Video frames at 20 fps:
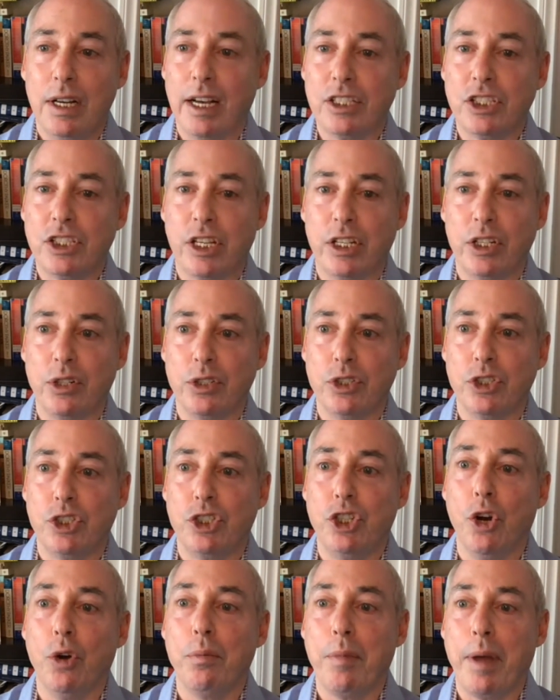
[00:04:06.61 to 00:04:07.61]
Senators
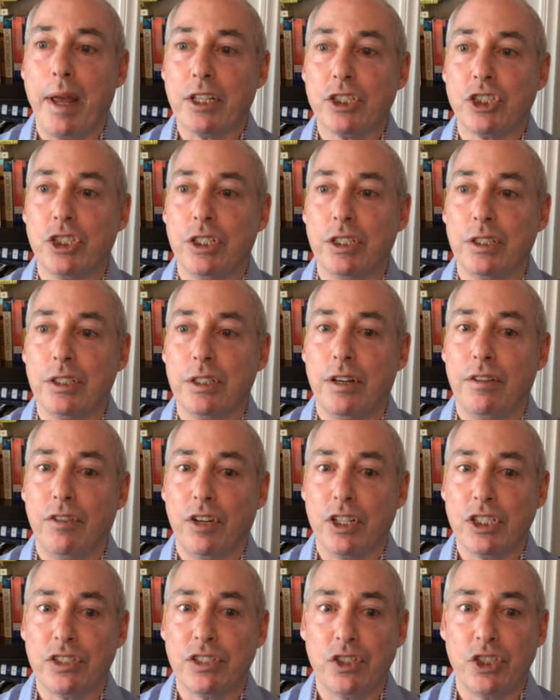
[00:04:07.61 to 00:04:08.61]
Joe Manchin of
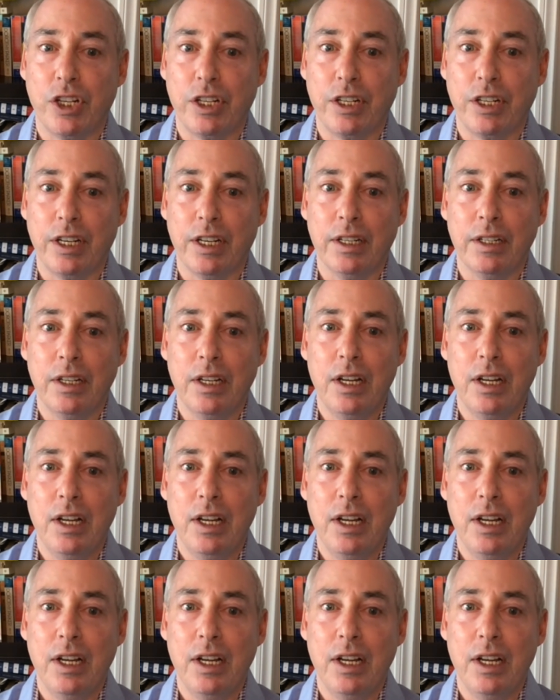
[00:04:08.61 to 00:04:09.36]
West Virginia